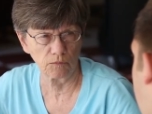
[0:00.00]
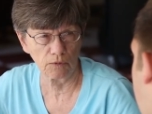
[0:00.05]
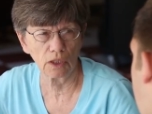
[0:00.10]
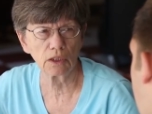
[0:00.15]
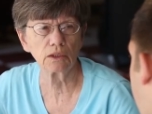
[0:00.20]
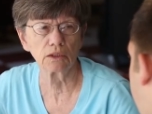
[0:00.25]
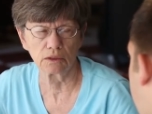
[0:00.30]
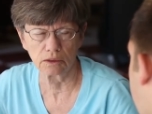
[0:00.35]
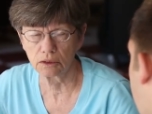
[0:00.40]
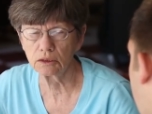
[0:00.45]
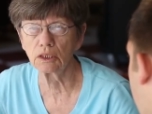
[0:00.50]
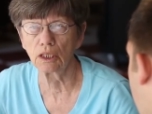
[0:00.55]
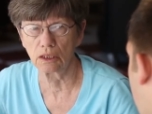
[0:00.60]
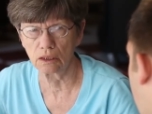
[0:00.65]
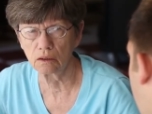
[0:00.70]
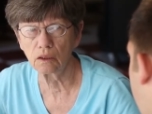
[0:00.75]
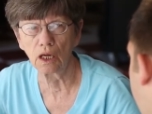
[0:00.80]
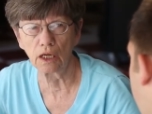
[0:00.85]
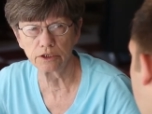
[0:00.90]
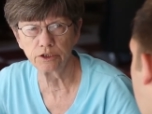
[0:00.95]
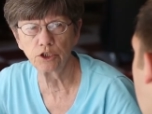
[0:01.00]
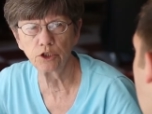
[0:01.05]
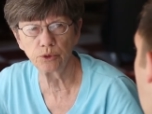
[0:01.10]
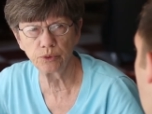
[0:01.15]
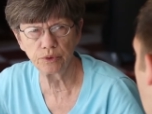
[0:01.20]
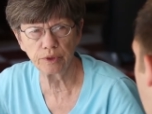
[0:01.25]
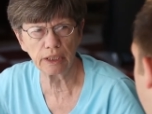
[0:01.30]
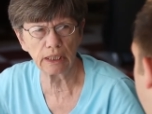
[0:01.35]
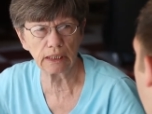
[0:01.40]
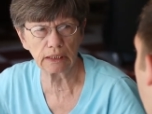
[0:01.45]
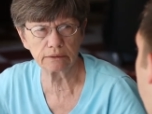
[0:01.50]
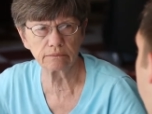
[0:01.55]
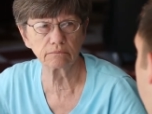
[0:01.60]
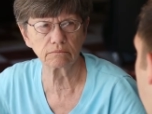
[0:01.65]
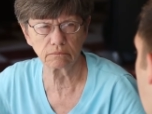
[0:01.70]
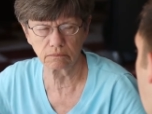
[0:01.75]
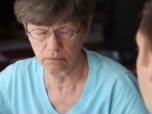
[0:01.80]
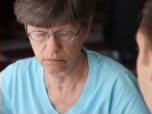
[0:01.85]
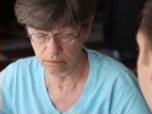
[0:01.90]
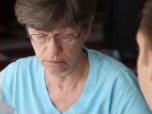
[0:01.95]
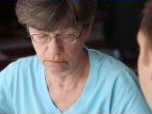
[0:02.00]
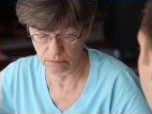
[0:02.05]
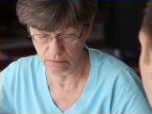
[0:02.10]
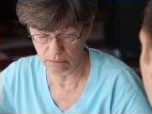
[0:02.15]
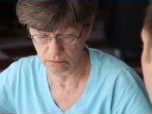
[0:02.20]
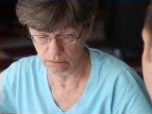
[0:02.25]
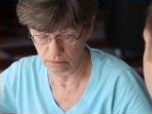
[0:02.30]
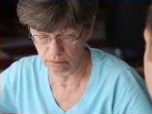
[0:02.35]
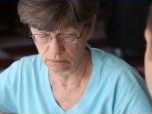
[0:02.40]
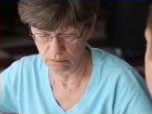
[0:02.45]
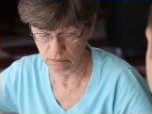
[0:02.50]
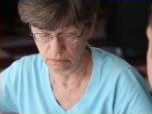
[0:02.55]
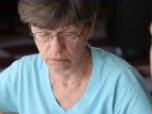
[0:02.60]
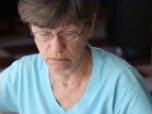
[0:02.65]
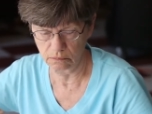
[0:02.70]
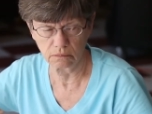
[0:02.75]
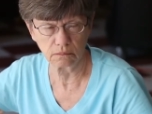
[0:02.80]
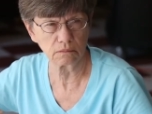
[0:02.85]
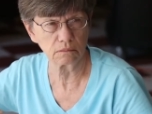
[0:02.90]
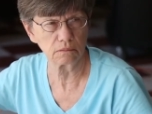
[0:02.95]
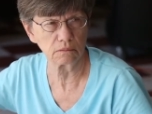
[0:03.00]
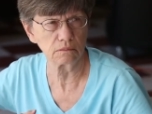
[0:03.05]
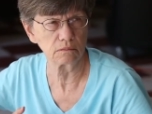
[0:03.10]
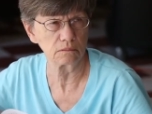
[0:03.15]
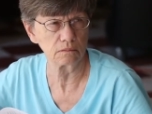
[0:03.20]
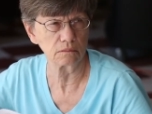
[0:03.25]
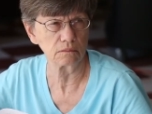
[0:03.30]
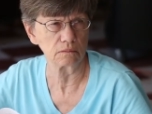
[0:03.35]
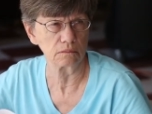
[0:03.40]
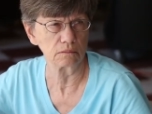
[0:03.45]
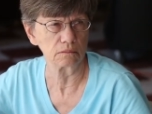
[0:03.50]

matter, you know, what it takes, how long it takes to